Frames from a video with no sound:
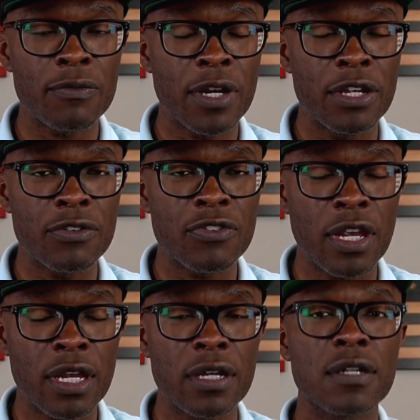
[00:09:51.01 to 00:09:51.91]
rate,
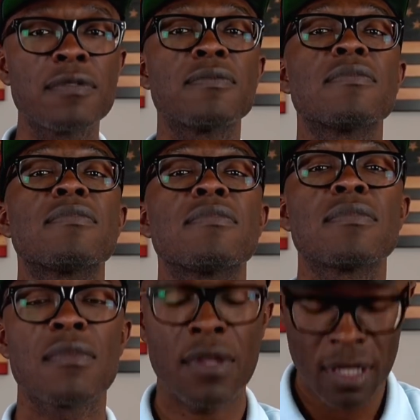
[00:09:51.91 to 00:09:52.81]
share,
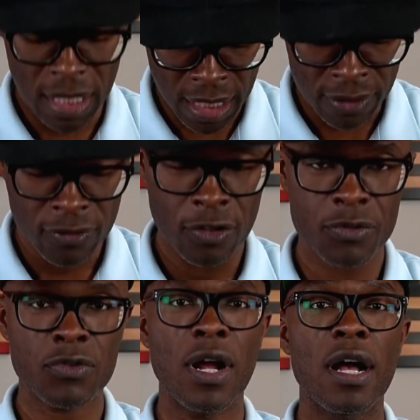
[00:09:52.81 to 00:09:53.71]
and
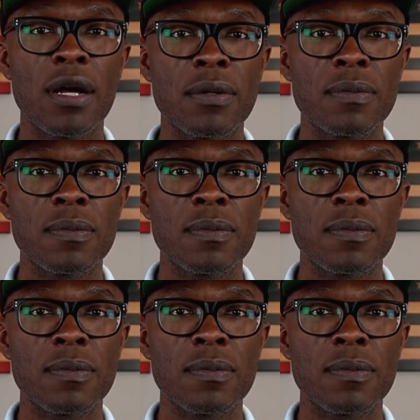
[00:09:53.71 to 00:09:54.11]
subscribe.